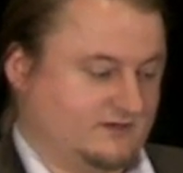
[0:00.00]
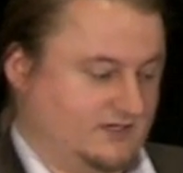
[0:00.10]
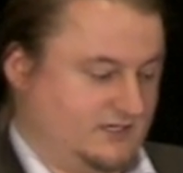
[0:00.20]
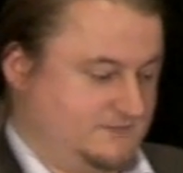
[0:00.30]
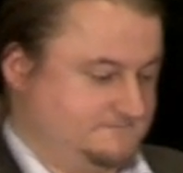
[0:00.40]

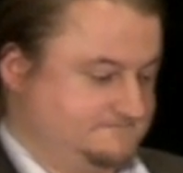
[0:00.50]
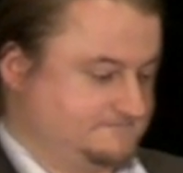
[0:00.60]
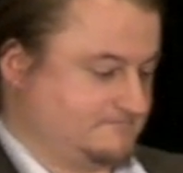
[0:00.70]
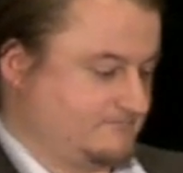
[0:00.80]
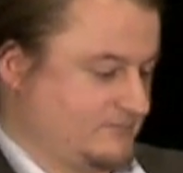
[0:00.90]
Um,
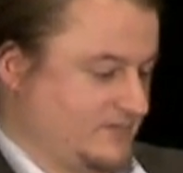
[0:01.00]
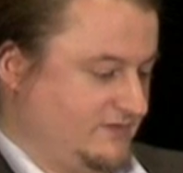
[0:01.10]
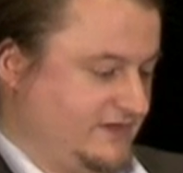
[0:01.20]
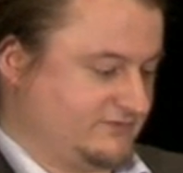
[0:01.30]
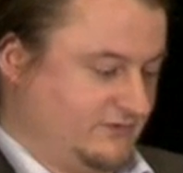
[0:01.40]

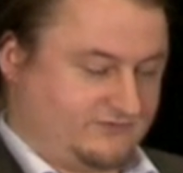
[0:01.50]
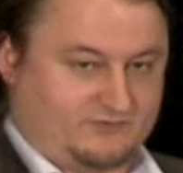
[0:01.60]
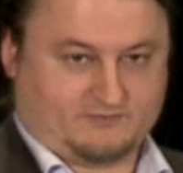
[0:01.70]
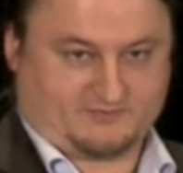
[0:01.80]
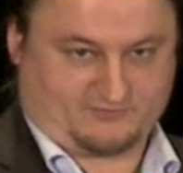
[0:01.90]
there's
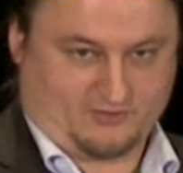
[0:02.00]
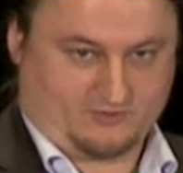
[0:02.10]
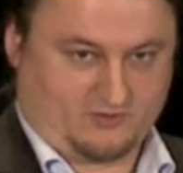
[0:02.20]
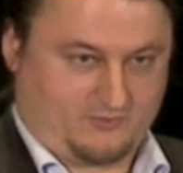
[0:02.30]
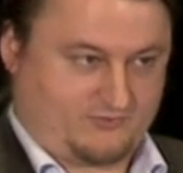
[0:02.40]
also strong
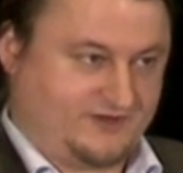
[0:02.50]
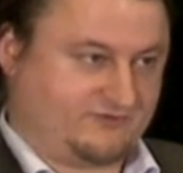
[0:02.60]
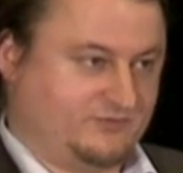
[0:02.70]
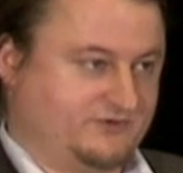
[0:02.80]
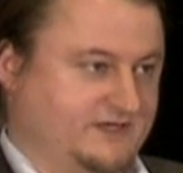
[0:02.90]

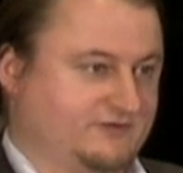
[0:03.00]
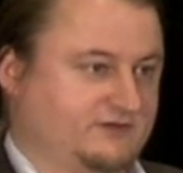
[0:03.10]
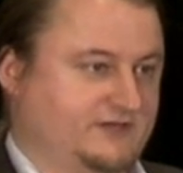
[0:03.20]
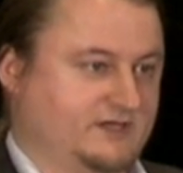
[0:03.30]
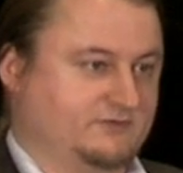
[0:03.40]
cooperation
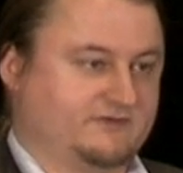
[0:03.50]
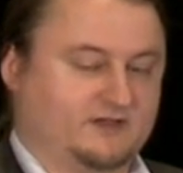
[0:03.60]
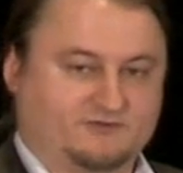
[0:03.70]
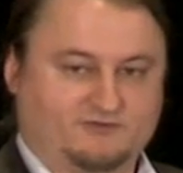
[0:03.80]
potential here with health,